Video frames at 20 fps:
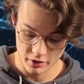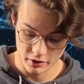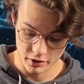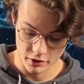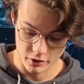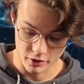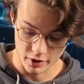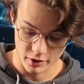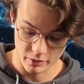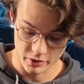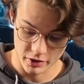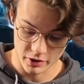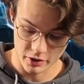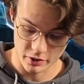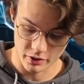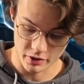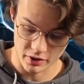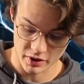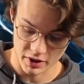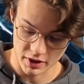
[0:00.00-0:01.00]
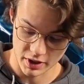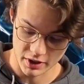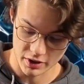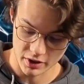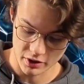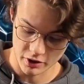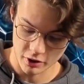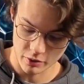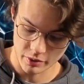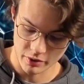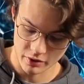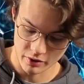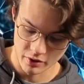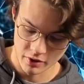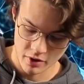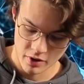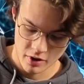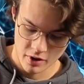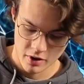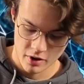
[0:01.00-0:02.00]
so I'm just going to slice this open
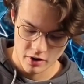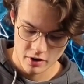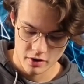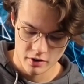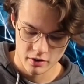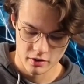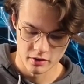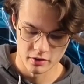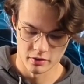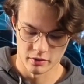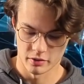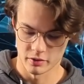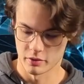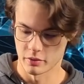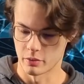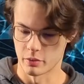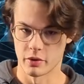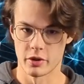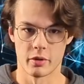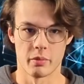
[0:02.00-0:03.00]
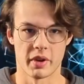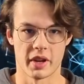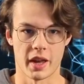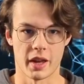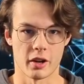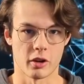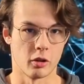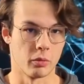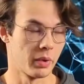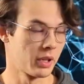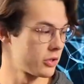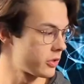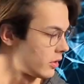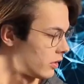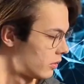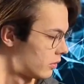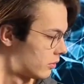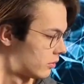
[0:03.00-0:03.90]
with a mechanical pencil.